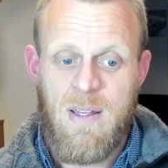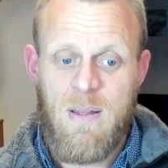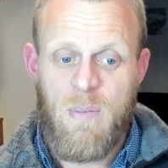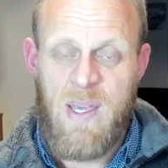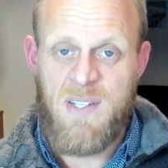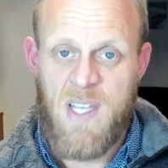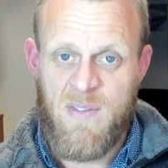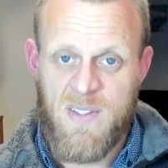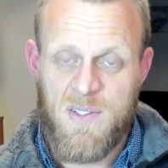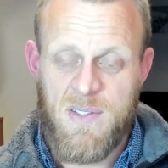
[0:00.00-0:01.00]

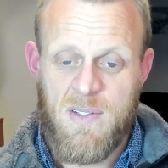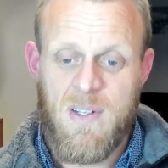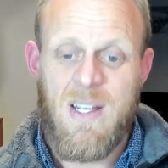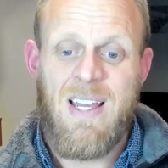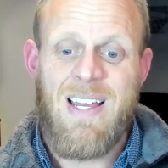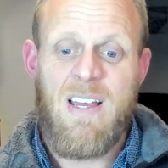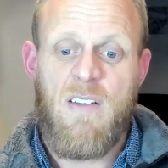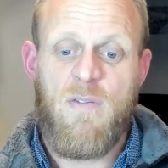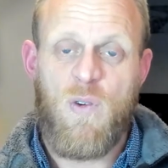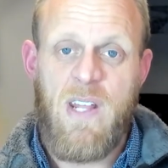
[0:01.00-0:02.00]
P7s
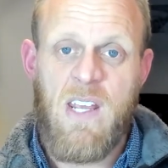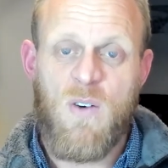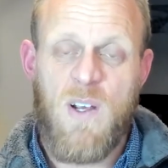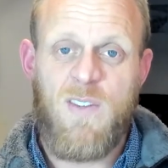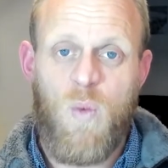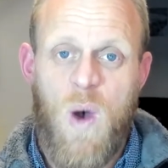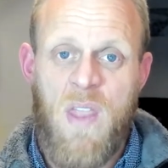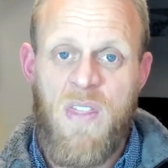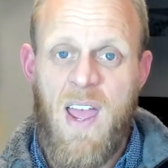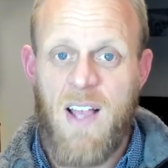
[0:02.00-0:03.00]
for an increase of
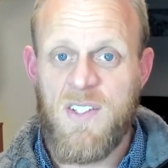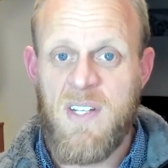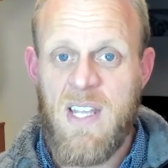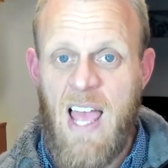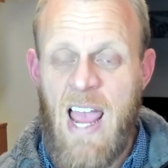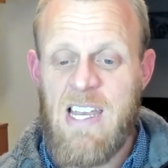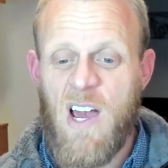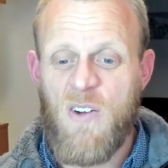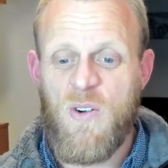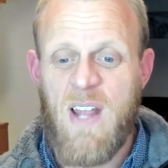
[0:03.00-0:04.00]

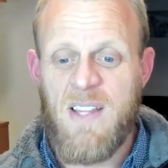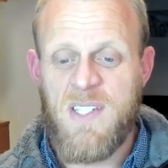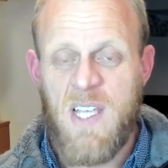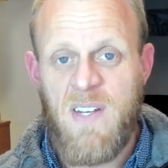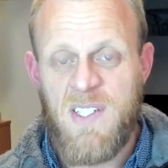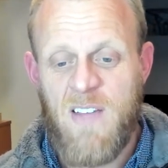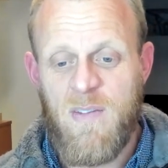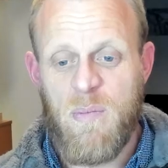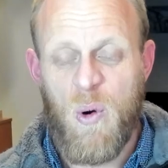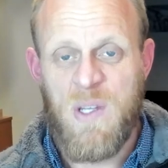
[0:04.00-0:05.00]

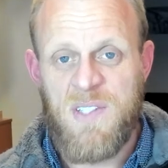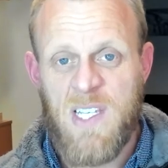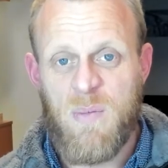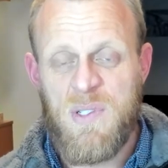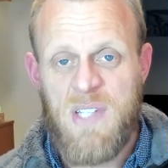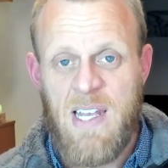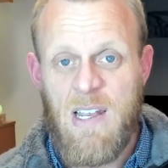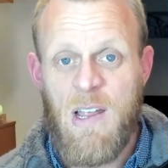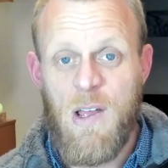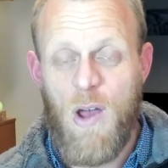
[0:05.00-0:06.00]
1,877.6%
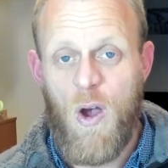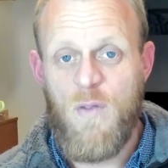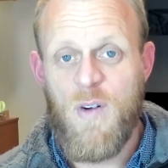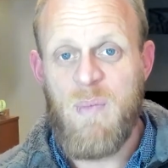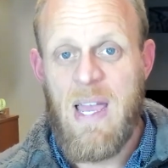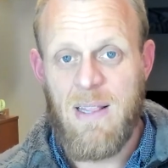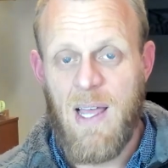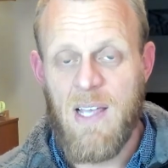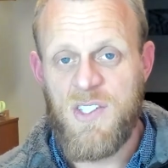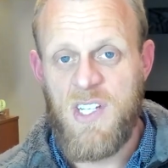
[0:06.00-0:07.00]
over May
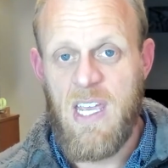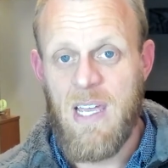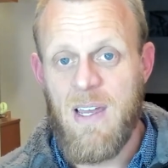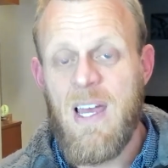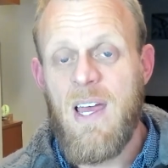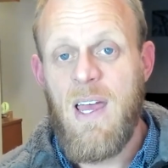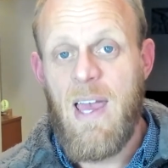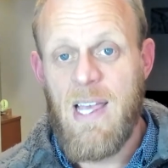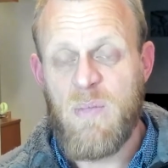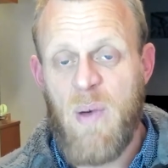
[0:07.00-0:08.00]
last year.
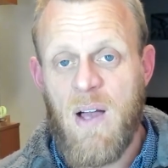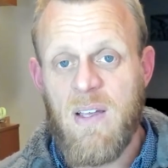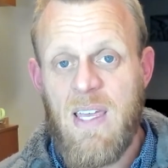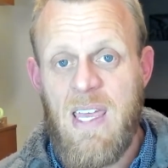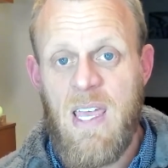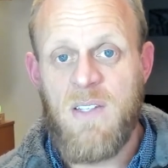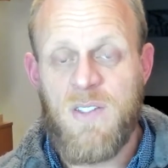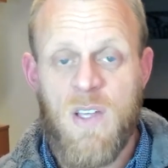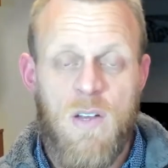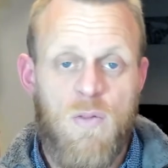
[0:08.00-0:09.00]
Xpeng is
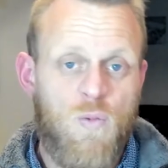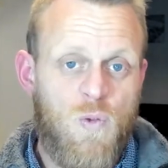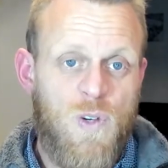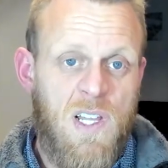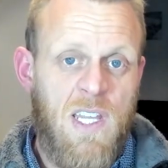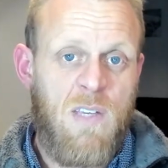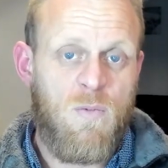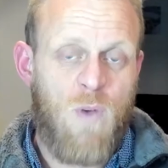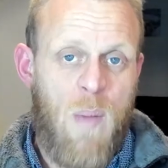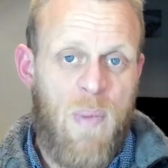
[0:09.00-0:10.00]
really
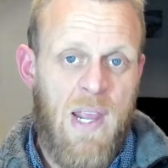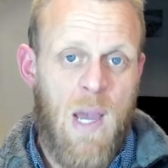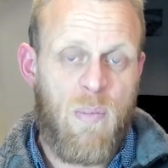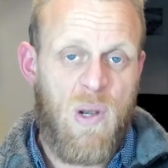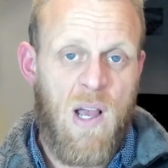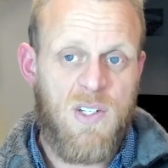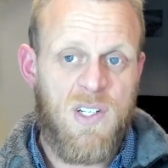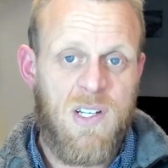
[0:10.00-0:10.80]
ramping up production,